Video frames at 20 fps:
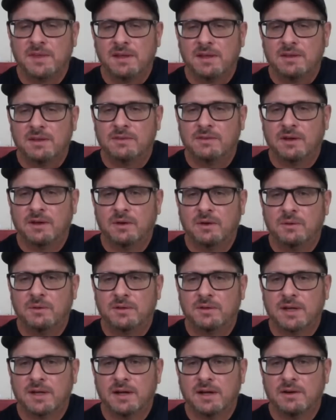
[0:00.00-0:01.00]
So it's
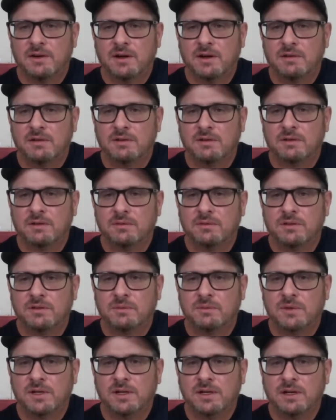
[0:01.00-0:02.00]
kind of hard to to read